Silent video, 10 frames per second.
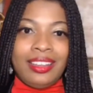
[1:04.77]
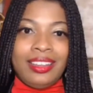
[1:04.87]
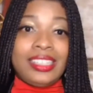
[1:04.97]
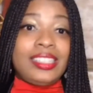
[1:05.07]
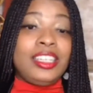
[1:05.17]

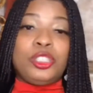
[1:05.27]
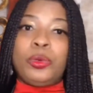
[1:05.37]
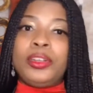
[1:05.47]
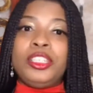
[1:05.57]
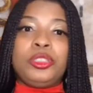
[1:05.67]
You see,
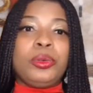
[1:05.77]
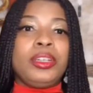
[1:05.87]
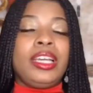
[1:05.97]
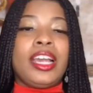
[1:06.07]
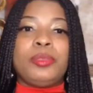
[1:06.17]

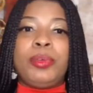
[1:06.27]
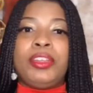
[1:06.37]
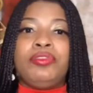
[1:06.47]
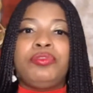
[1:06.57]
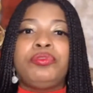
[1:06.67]
2020 has
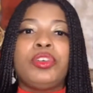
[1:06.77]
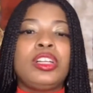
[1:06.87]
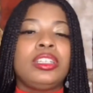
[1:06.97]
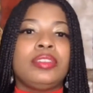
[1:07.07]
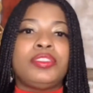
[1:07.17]
been
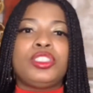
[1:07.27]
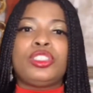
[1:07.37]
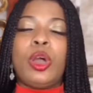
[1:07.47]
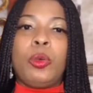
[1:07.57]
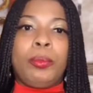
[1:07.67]
full of
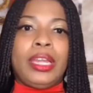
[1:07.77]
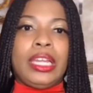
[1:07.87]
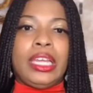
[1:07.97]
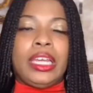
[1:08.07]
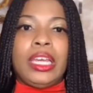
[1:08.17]
so
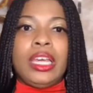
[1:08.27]
many